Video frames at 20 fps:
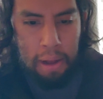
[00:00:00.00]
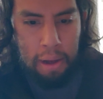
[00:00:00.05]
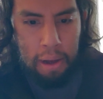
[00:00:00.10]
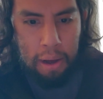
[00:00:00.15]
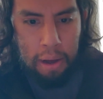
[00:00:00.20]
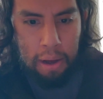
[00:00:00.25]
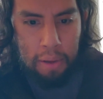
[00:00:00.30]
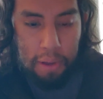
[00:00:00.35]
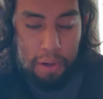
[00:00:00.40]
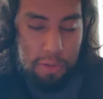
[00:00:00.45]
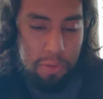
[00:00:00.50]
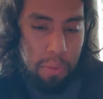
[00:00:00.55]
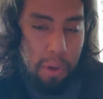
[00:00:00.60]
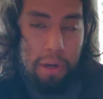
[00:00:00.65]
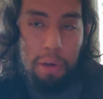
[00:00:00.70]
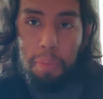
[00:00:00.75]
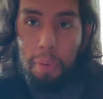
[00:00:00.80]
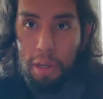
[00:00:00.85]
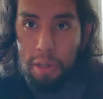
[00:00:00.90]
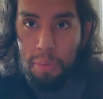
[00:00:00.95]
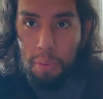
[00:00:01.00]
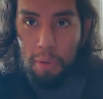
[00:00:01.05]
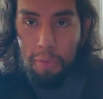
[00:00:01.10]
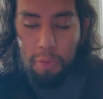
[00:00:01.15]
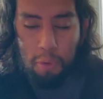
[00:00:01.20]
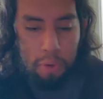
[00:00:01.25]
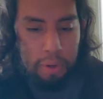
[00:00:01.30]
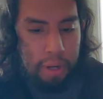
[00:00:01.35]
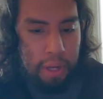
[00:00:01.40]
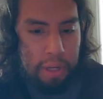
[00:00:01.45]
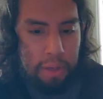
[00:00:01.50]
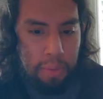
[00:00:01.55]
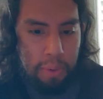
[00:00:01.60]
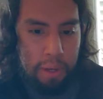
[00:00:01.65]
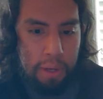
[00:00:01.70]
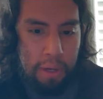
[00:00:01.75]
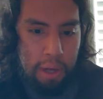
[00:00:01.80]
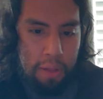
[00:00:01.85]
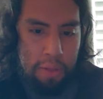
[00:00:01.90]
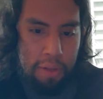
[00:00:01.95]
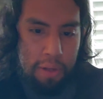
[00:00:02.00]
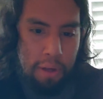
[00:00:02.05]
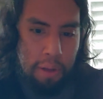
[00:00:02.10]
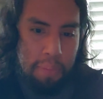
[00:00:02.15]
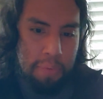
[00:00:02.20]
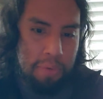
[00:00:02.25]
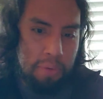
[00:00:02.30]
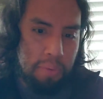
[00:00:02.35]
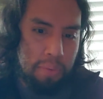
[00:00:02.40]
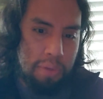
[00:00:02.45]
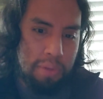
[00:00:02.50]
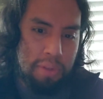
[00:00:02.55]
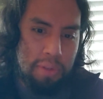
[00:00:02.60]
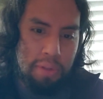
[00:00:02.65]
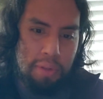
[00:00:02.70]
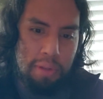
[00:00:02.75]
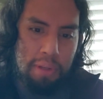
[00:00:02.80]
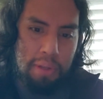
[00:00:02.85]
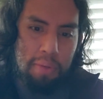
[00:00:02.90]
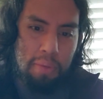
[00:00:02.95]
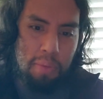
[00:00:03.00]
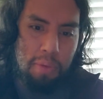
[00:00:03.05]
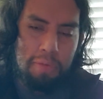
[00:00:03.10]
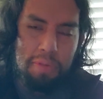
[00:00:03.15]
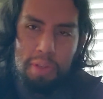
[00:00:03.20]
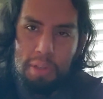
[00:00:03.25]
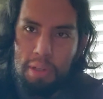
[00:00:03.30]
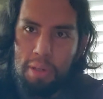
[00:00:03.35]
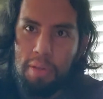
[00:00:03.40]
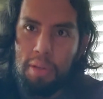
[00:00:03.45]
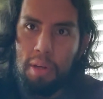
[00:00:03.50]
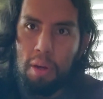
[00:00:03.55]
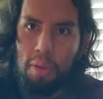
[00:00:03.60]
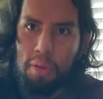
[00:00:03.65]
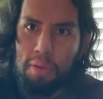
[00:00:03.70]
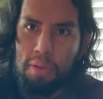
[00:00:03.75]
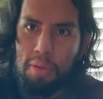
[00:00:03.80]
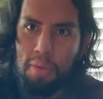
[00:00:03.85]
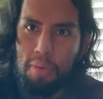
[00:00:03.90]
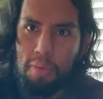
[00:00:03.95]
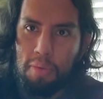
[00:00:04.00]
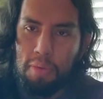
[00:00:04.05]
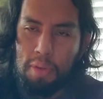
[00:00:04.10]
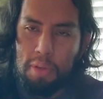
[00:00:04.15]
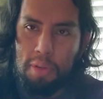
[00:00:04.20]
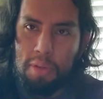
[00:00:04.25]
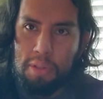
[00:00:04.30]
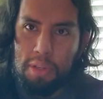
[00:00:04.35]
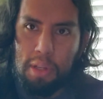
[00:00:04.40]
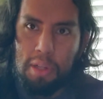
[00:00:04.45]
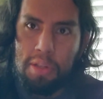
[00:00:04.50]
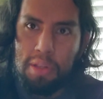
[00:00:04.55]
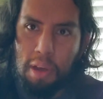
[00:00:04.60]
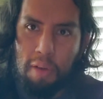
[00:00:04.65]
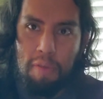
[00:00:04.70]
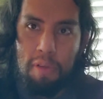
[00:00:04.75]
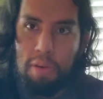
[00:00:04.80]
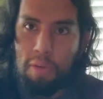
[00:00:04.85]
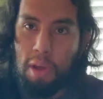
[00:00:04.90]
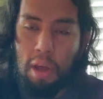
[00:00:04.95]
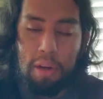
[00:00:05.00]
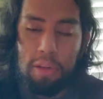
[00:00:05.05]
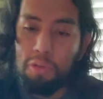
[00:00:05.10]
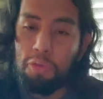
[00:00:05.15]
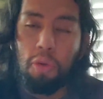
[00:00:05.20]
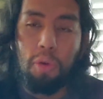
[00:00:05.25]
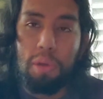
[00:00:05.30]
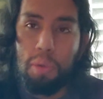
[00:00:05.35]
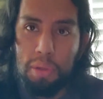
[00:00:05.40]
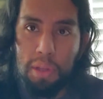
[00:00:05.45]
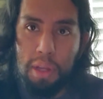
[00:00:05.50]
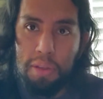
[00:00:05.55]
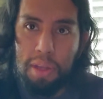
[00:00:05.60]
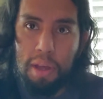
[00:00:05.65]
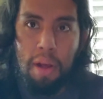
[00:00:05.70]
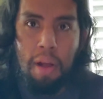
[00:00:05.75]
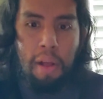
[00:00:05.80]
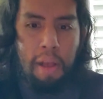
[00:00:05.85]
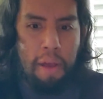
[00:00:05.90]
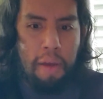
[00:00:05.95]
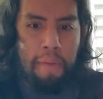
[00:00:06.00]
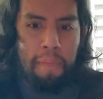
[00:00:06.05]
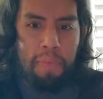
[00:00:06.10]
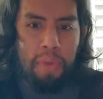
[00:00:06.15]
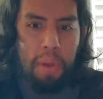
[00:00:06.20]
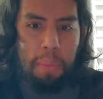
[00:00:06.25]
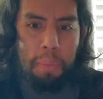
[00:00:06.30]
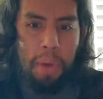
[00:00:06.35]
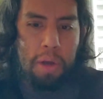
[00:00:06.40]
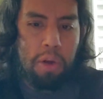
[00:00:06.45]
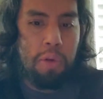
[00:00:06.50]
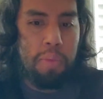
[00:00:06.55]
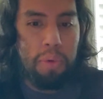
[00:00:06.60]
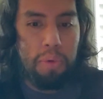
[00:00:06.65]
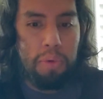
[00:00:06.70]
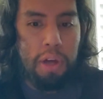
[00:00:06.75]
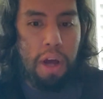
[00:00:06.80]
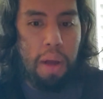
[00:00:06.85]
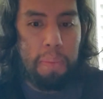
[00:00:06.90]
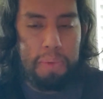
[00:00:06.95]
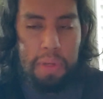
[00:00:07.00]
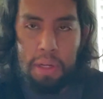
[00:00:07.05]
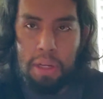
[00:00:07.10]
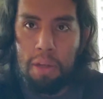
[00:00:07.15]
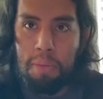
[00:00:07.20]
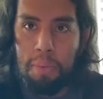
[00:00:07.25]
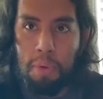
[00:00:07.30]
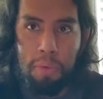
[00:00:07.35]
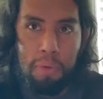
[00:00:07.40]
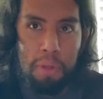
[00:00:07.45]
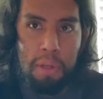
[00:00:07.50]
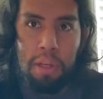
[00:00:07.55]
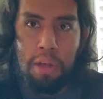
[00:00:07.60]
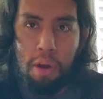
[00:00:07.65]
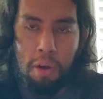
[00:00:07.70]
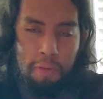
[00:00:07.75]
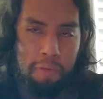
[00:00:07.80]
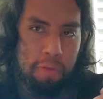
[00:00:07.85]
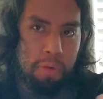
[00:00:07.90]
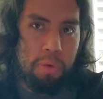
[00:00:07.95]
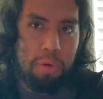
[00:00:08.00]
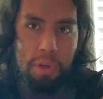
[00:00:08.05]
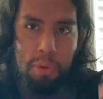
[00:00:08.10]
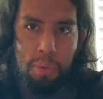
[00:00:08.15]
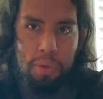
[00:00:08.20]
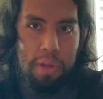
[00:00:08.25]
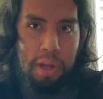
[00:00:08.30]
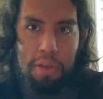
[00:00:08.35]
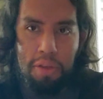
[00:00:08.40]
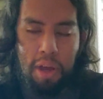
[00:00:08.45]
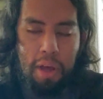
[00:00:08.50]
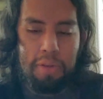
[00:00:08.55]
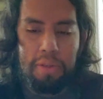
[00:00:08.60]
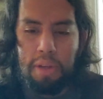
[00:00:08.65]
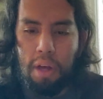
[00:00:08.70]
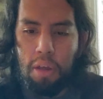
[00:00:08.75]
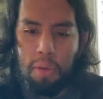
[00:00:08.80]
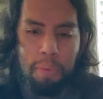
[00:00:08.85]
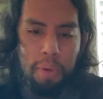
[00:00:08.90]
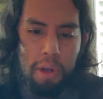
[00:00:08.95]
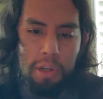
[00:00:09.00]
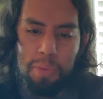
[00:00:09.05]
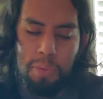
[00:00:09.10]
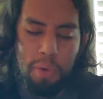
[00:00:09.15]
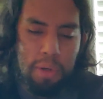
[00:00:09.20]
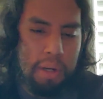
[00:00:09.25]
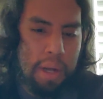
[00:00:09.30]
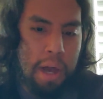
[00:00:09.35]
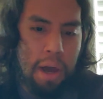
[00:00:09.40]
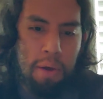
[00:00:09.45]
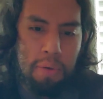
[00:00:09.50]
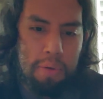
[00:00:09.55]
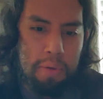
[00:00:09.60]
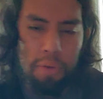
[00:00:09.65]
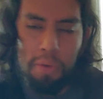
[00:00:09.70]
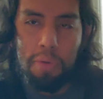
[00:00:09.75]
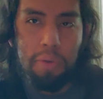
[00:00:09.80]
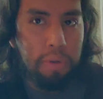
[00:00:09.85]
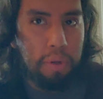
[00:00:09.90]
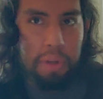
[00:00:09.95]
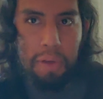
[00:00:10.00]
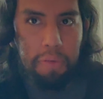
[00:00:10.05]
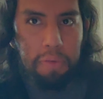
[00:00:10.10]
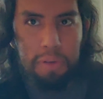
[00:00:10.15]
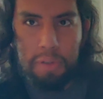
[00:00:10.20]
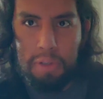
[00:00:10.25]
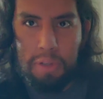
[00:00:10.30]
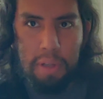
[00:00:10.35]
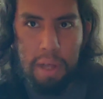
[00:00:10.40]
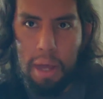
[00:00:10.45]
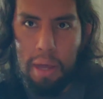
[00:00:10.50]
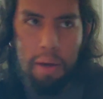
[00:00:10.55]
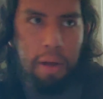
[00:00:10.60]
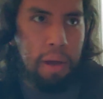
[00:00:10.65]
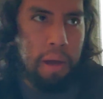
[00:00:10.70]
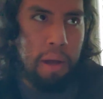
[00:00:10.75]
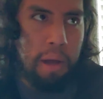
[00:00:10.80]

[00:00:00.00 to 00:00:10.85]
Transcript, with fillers: Uh, that is a record price point for it anyway. I think up until recently, we've seen, you know, the six, seven, and it's flirting with that. Kabutops and Hitmonlee are flirting with that $1,000 price point now. You'll, you'll definitely see that.